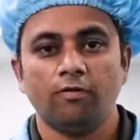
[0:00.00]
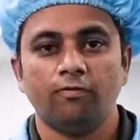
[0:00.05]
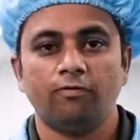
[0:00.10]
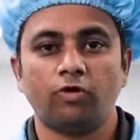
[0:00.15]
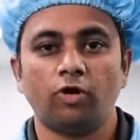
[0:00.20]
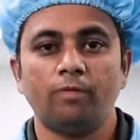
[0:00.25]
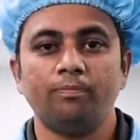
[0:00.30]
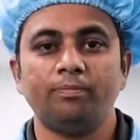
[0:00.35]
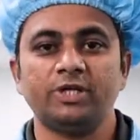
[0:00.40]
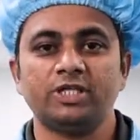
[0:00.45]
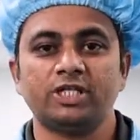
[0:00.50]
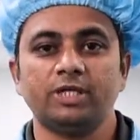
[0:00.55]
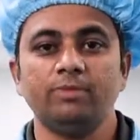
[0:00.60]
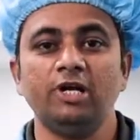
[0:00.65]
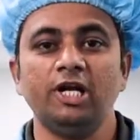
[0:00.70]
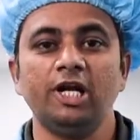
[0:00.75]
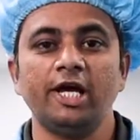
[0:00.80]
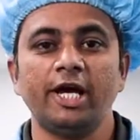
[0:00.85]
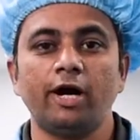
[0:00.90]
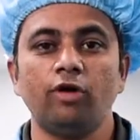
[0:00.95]
From
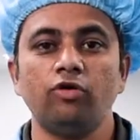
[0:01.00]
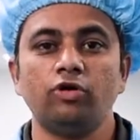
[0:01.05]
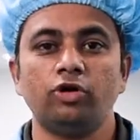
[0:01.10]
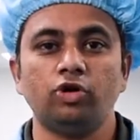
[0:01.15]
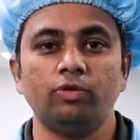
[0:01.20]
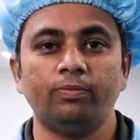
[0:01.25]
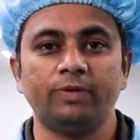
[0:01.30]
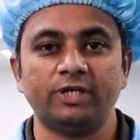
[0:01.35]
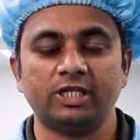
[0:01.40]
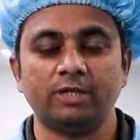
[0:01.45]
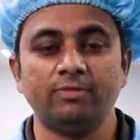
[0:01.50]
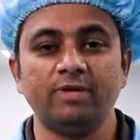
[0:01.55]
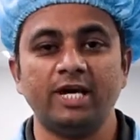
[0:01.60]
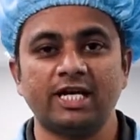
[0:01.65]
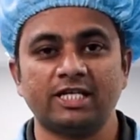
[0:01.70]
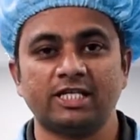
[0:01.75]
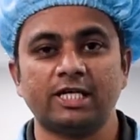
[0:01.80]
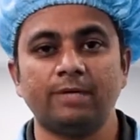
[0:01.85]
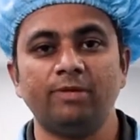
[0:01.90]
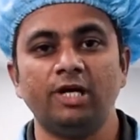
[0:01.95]
PCB layout to PCB
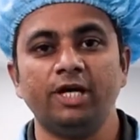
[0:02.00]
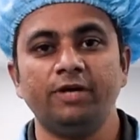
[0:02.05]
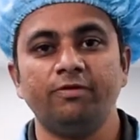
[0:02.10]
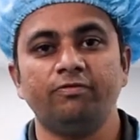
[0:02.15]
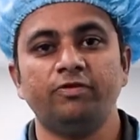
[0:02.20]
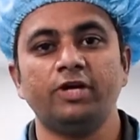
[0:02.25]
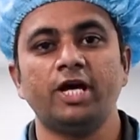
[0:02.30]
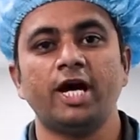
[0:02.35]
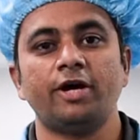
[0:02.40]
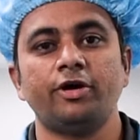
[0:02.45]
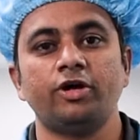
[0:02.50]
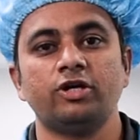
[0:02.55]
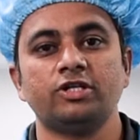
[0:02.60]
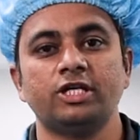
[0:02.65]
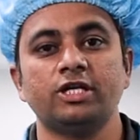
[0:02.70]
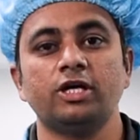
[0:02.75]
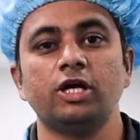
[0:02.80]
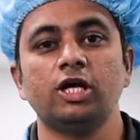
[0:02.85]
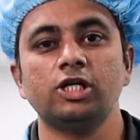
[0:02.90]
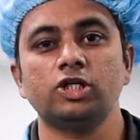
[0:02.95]
assembly, we are your
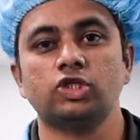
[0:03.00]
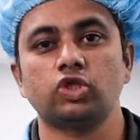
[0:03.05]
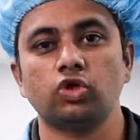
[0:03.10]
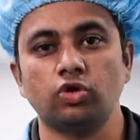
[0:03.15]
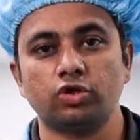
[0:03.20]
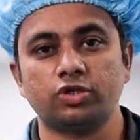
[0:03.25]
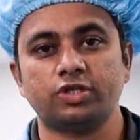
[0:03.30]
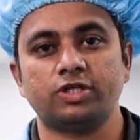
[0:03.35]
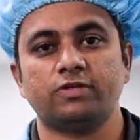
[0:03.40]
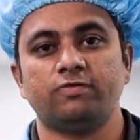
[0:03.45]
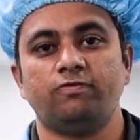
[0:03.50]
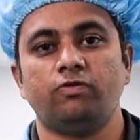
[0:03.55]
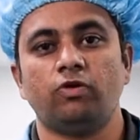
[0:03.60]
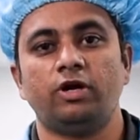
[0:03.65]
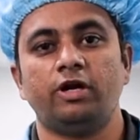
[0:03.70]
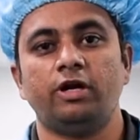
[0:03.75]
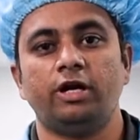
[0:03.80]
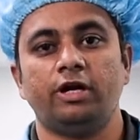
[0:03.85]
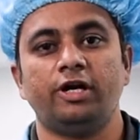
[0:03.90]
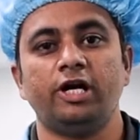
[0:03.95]
single source for
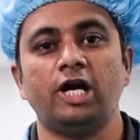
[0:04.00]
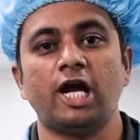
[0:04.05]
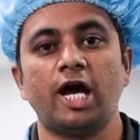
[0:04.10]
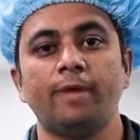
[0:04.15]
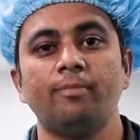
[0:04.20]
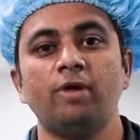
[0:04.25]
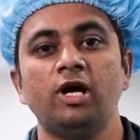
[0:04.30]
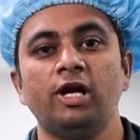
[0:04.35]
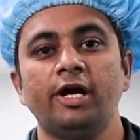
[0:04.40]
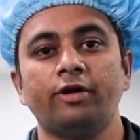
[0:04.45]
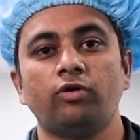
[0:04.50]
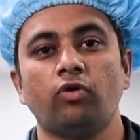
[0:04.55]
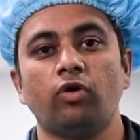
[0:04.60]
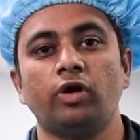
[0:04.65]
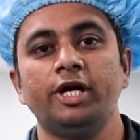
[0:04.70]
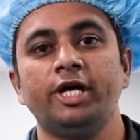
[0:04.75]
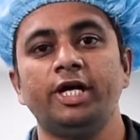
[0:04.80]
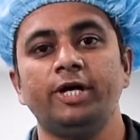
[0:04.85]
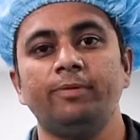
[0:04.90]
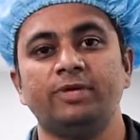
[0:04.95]
reliable and
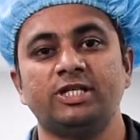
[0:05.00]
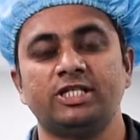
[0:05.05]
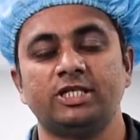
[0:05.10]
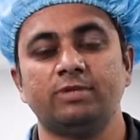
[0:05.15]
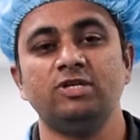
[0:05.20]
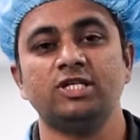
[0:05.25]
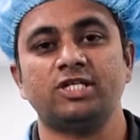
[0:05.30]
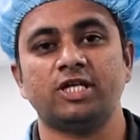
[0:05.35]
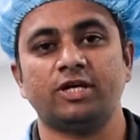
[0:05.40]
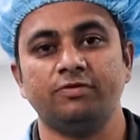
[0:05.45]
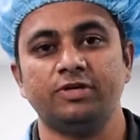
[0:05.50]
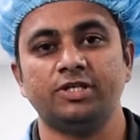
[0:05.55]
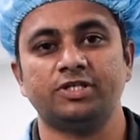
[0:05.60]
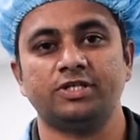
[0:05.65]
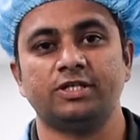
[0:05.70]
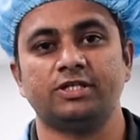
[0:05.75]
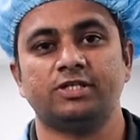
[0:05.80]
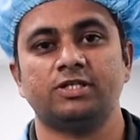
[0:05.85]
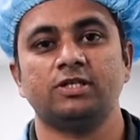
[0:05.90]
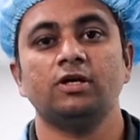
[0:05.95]
quality PCB
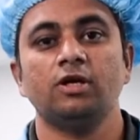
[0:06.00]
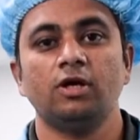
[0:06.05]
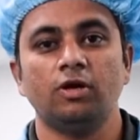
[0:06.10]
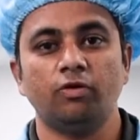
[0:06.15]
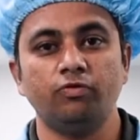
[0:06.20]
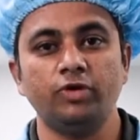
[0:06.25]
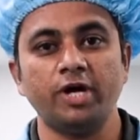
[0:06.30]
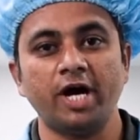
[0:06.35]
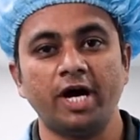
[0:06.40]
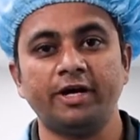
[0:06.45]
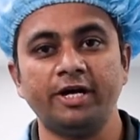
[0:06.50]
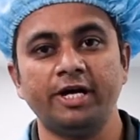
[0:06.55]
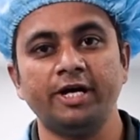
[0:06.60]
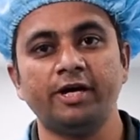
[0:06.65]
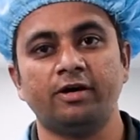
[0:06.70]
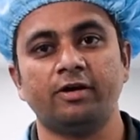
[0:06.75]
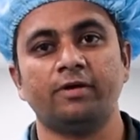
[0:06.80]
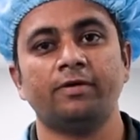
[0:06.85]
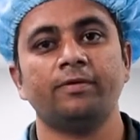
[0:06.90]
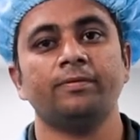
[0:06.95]
services. We are
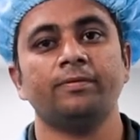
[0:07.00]
here.